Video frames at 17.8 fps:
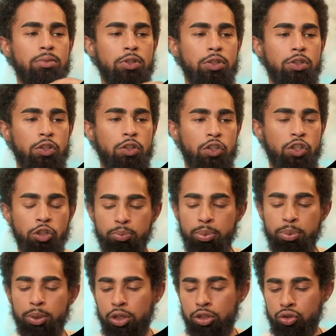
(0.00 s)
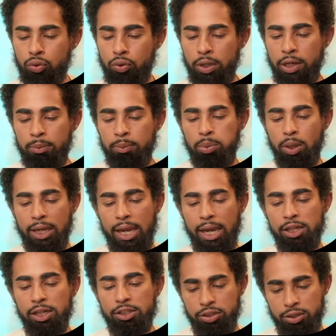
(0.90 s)
spiritual
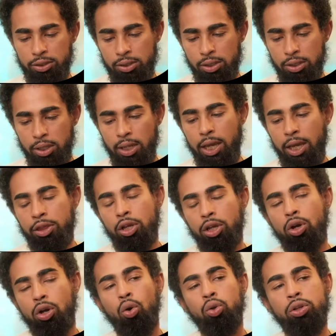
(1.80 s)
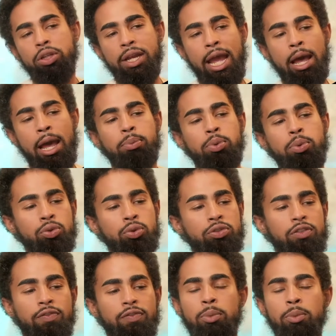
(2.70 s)
implication, and the golden apples
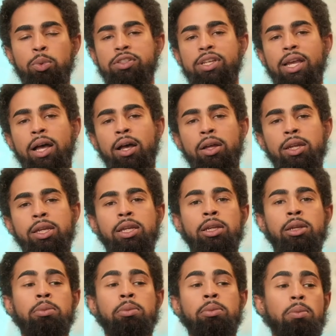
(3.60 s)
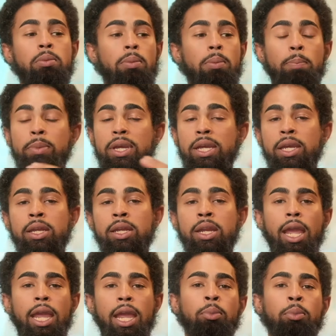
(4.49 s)
of immortality can mean
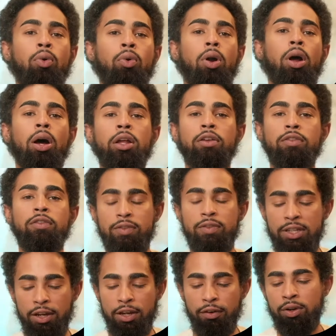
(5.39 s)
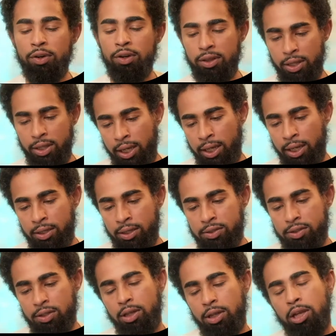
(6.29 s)
a myriad of different things.